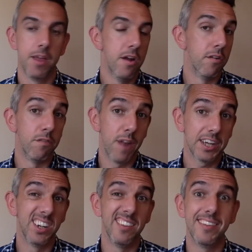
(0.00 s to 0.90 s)

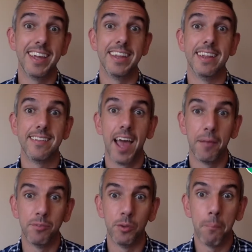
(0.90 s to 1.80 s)
Reflection is taking the time
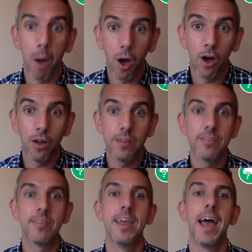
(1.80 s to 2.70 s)
to
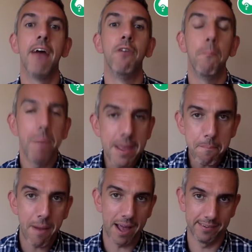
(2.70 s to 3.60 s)
pause and repeat
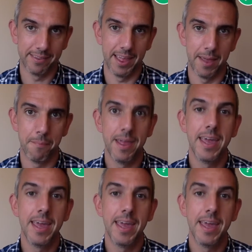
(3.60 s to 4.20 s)
back to them